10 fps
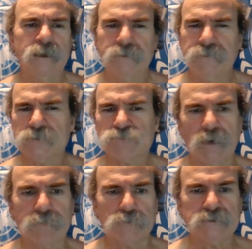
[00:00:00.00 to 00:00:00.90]
This
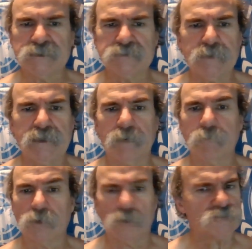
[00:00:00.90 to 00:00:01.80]
reference has become
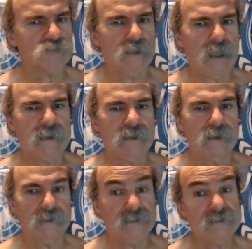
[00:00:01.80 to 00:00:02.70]
a cultural
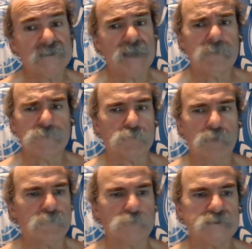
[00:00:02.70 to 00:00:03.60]
icon and is often
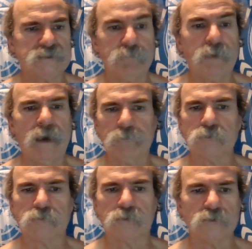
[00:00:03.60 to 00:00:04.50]
referenced in
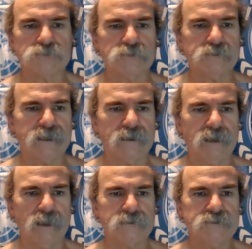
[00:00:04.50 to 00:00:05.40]
popular culture and
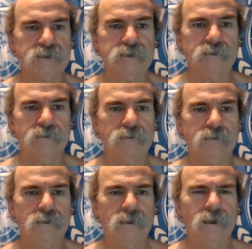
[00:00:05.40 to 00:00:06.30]
technology.
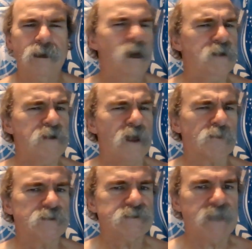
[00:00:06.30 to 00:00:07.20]

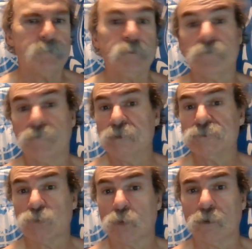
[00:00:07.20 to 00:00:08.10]
Another example of a
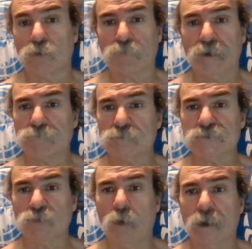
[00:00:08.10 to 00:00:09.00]
historical reference
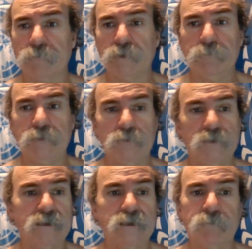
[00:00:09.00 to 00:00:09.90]
to quantum
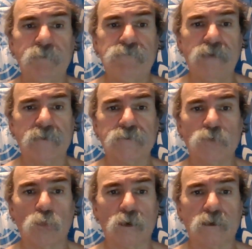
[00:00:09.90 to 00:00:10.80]
computing can be found in
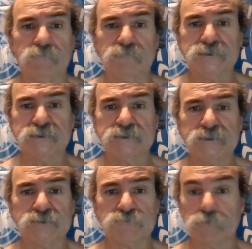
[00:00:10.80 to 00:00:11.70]
the work of
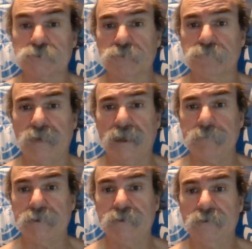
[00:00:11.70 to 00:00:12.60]
physicist Richard
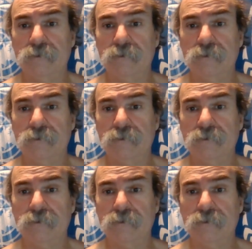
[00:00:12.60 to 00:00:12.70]
Feynman.